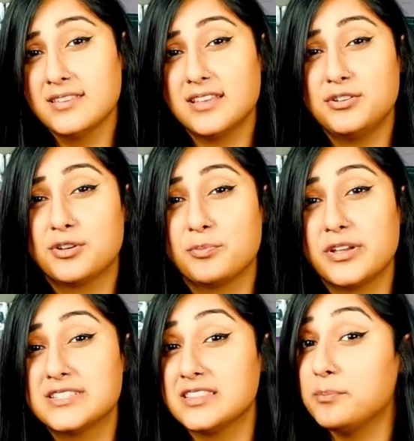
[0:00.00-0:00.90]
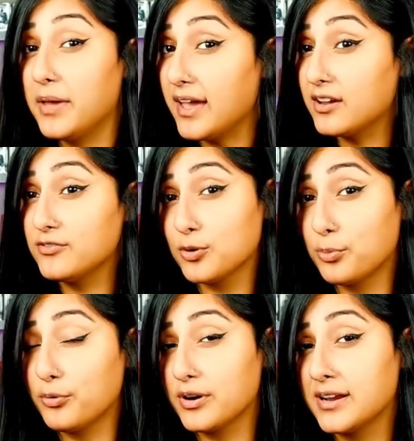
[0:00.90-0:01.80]
that you can place in the back of your
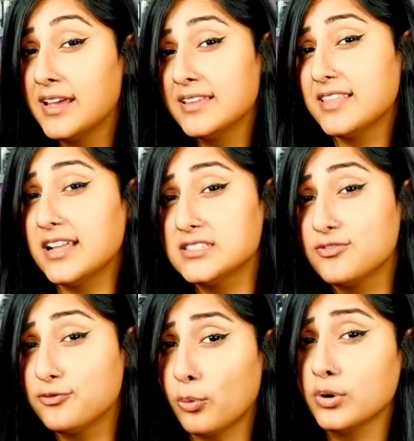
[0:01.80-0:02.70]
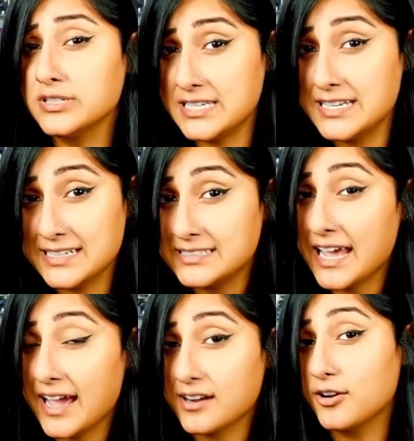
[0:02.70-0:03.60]
board. That's 14
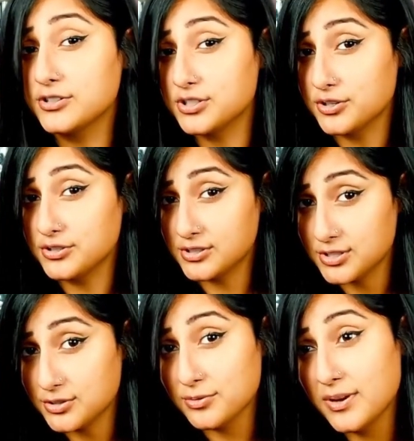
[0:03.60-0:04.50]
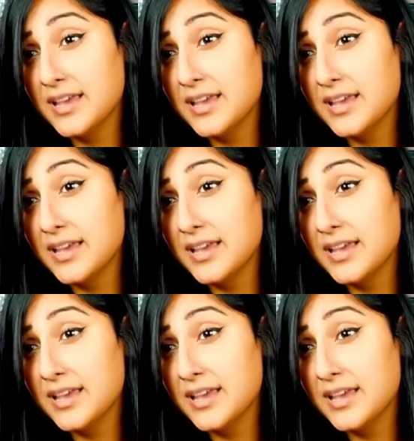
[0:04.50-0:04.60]
attack on turn 2.